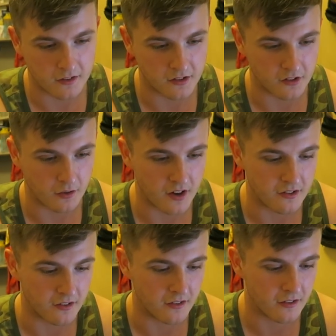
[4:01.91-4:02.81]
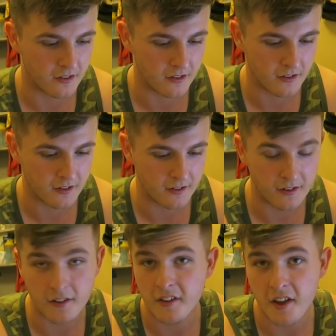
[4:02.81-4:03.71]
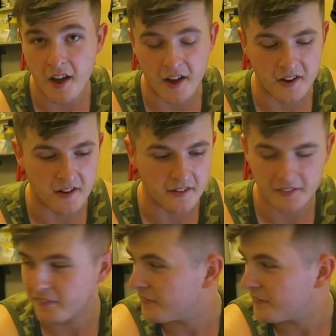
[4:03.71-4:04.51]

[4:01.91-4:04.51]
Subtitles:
situation, and